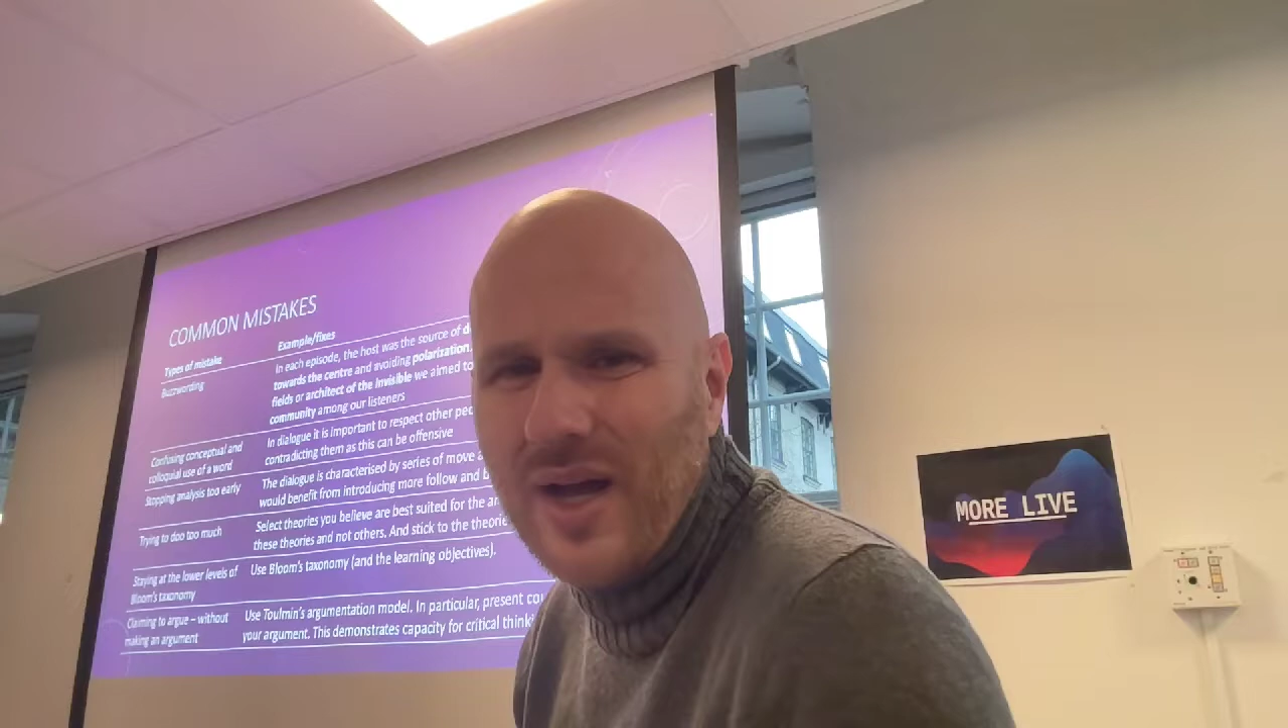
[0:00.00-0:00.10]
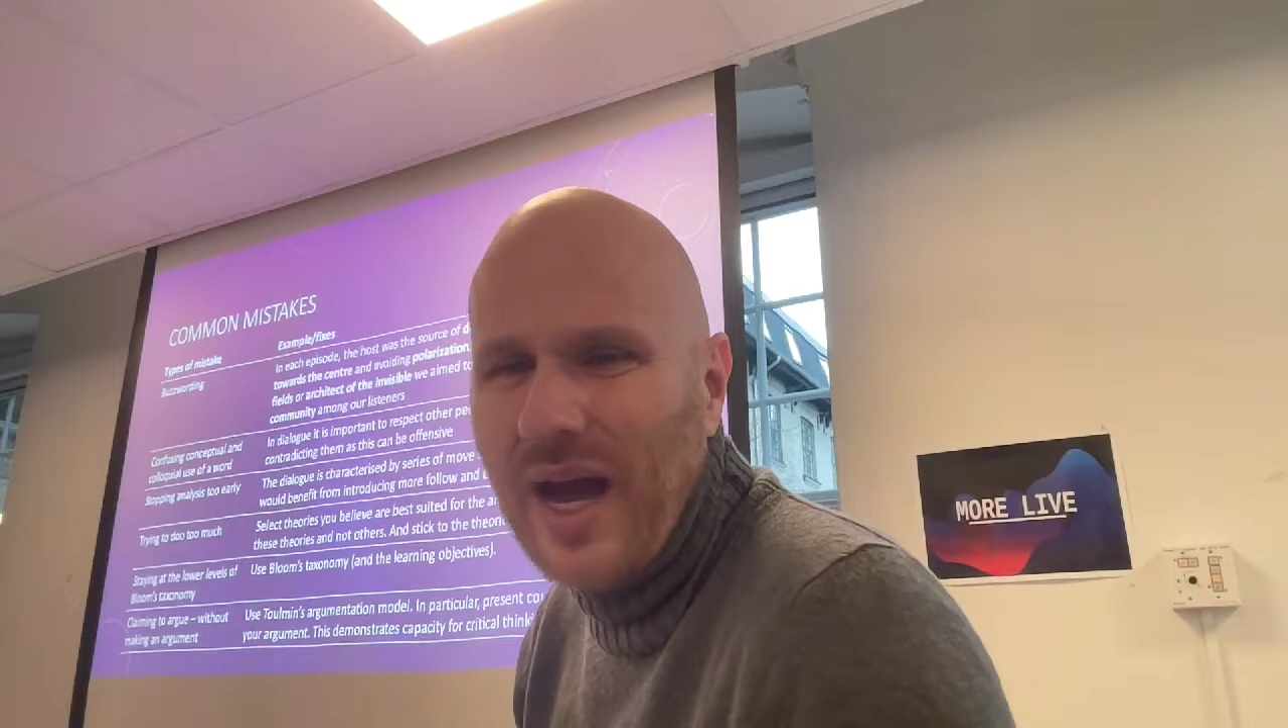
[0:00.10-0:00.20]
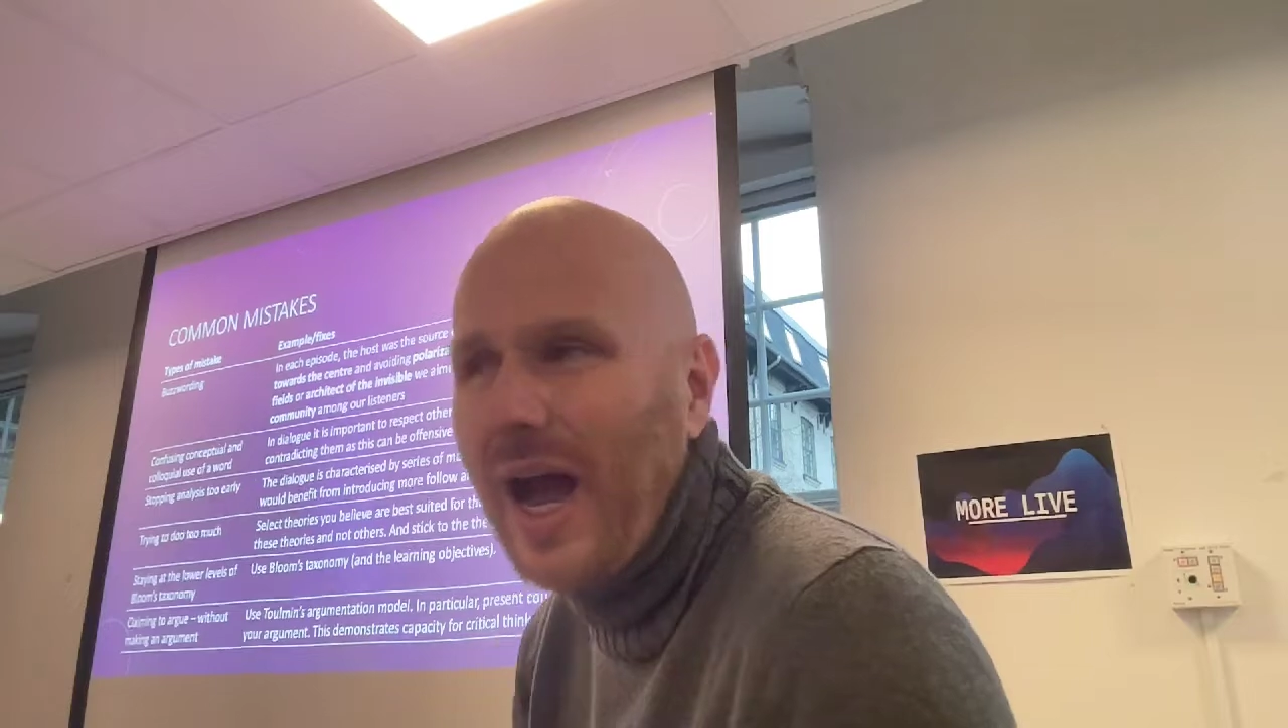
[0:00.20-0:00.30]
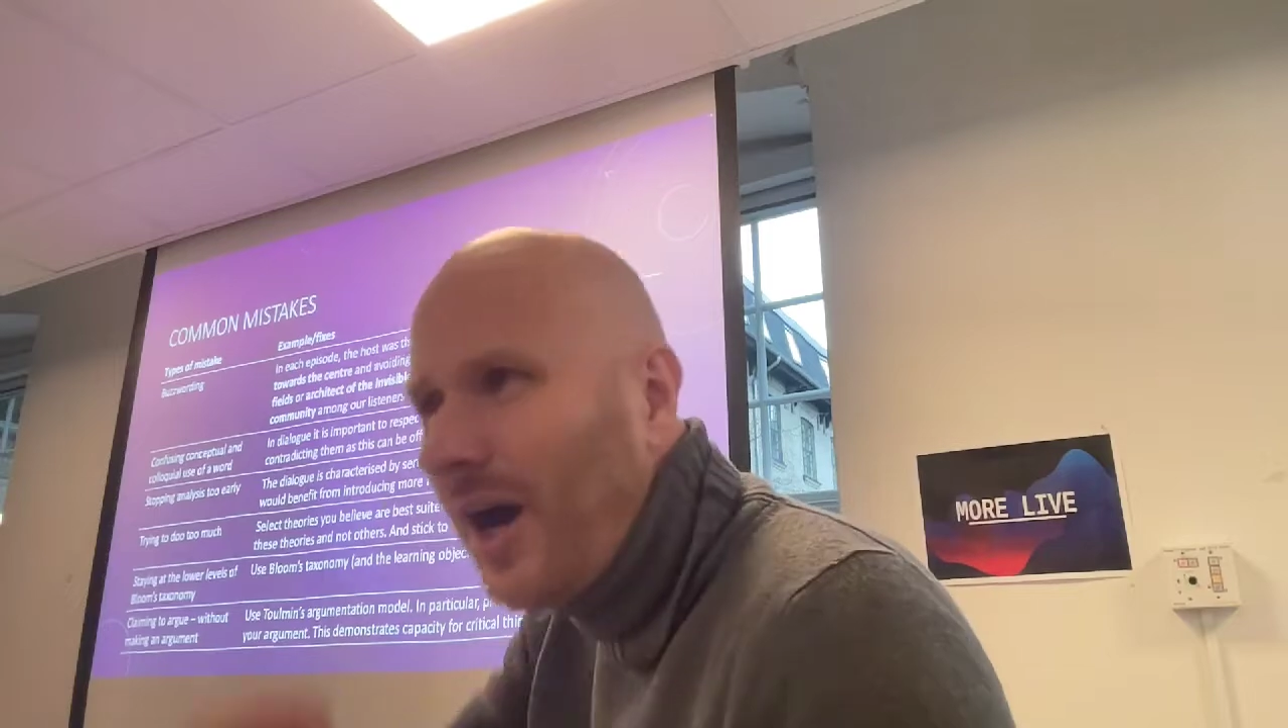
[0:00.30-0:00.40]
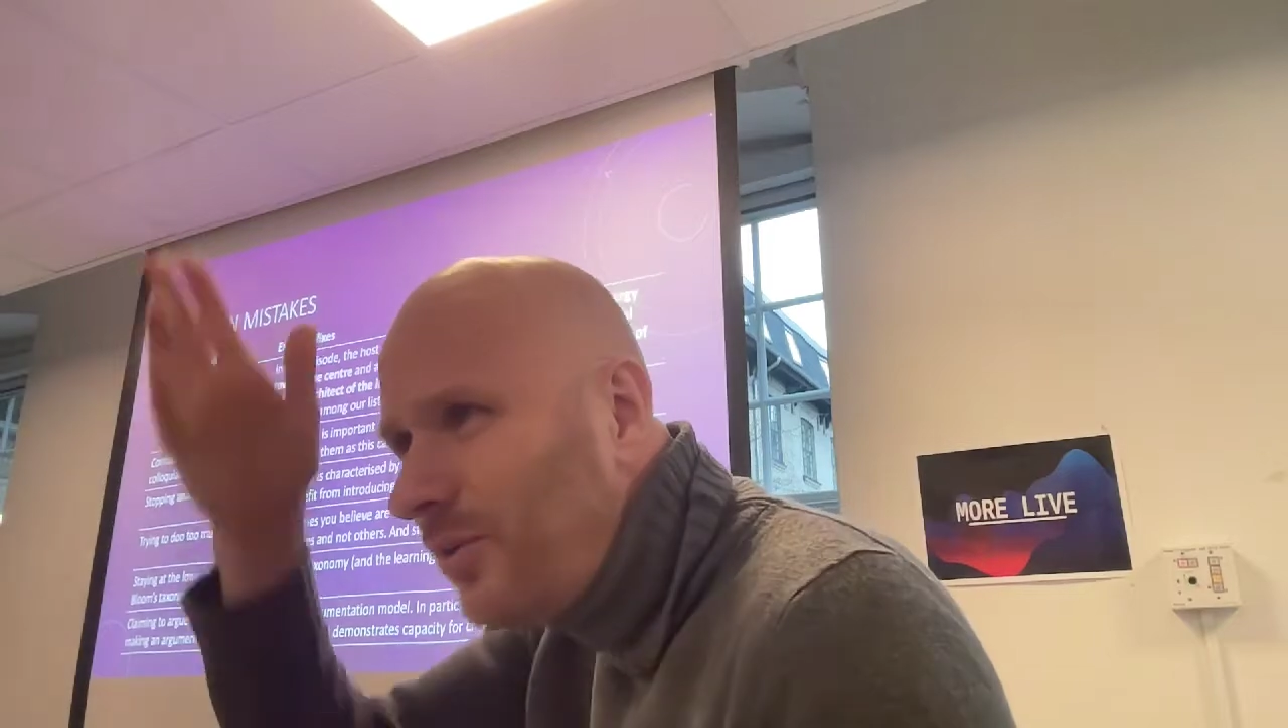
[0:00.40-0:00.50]

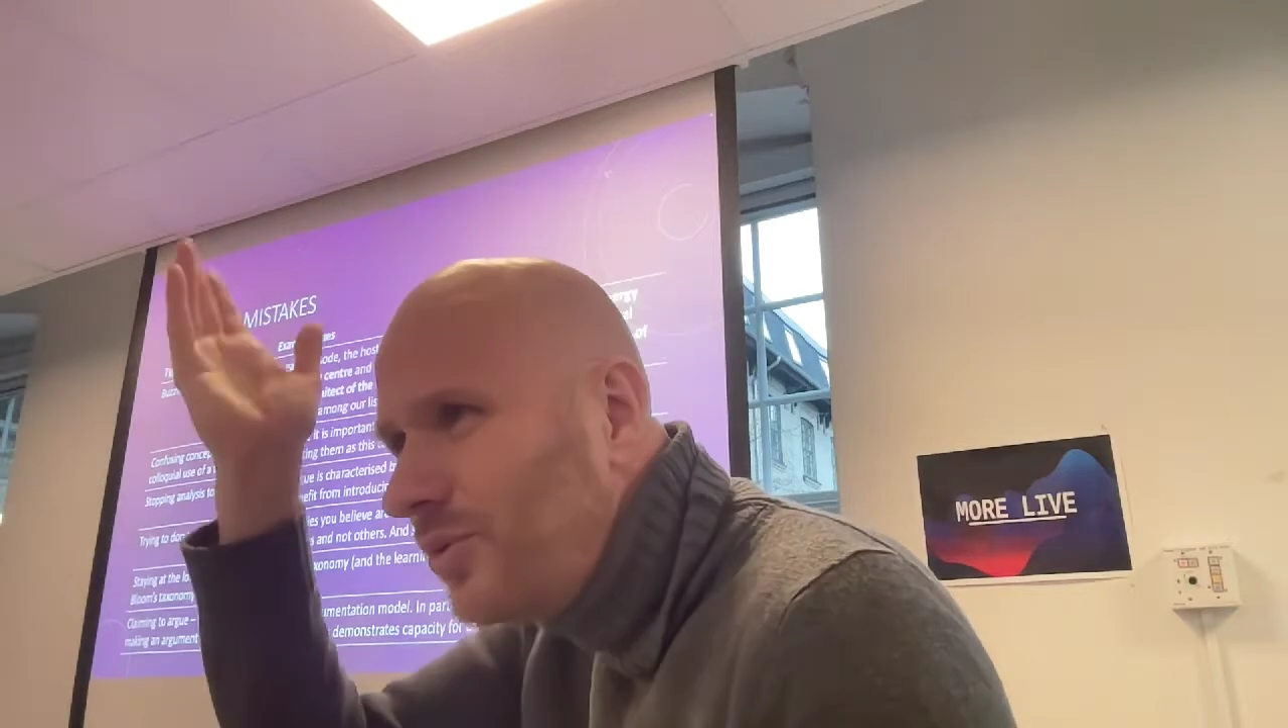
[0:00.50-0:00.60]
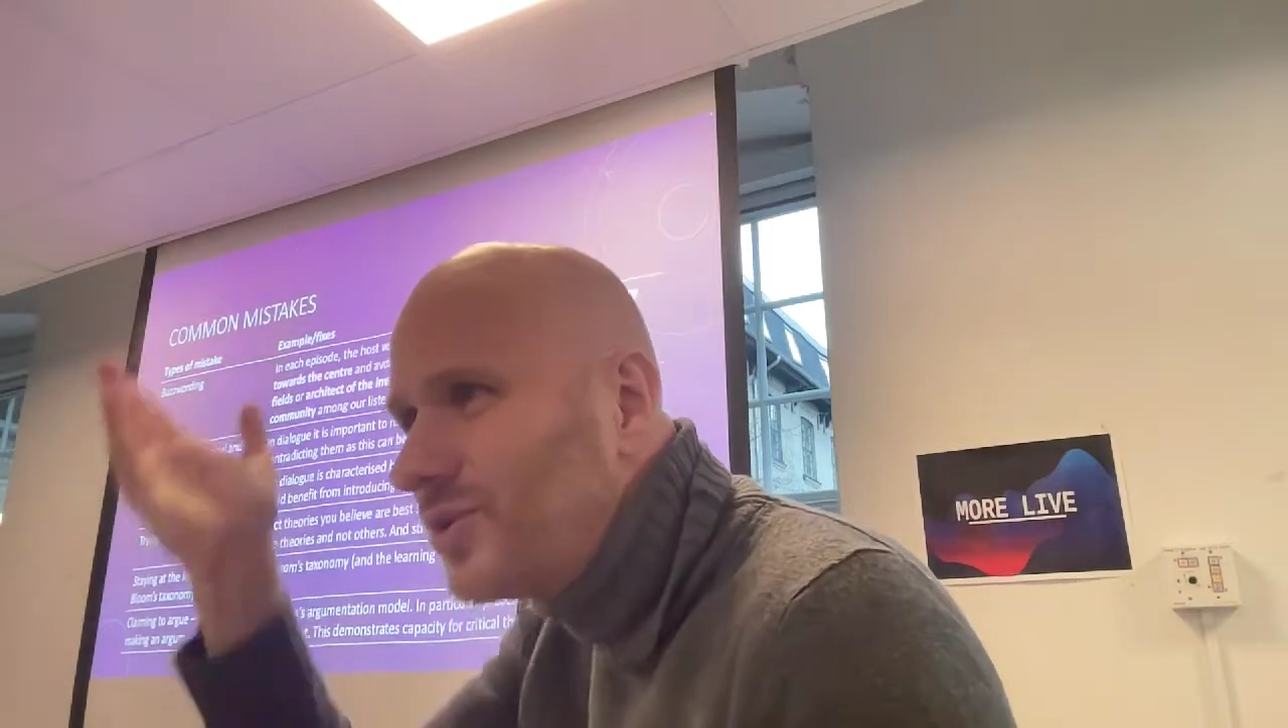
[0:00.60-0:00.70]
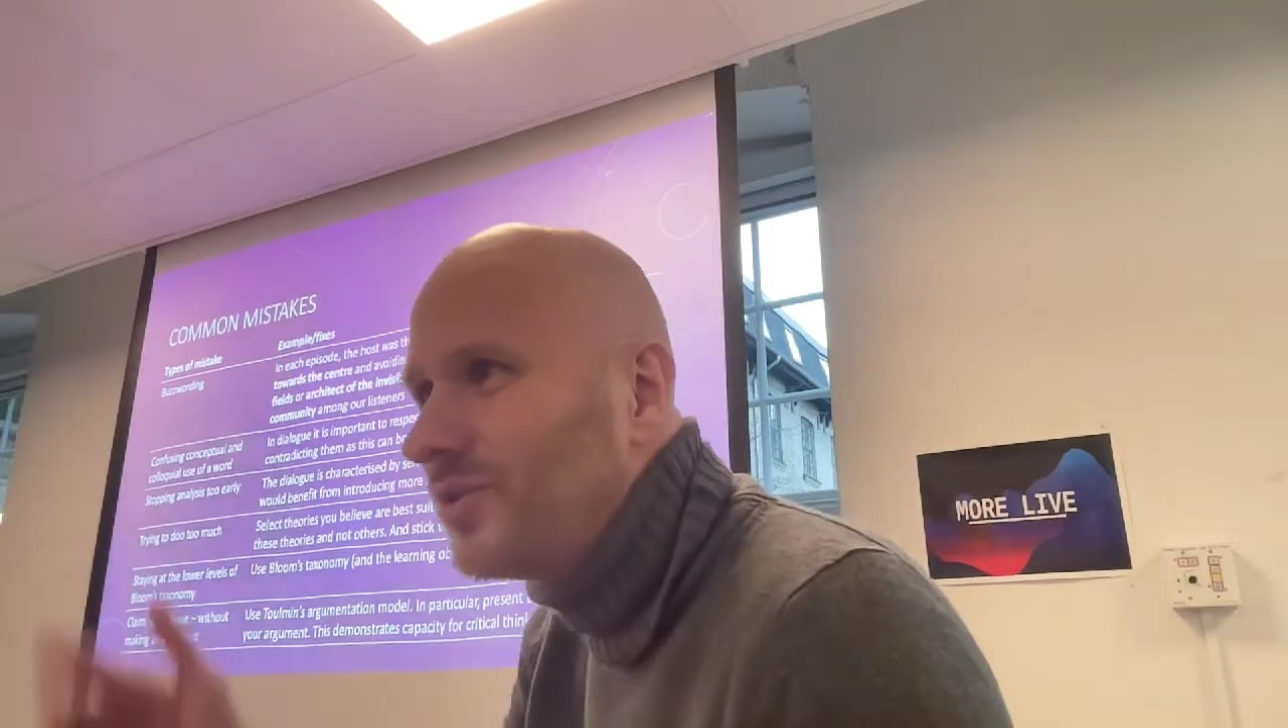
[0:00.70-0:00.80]
How would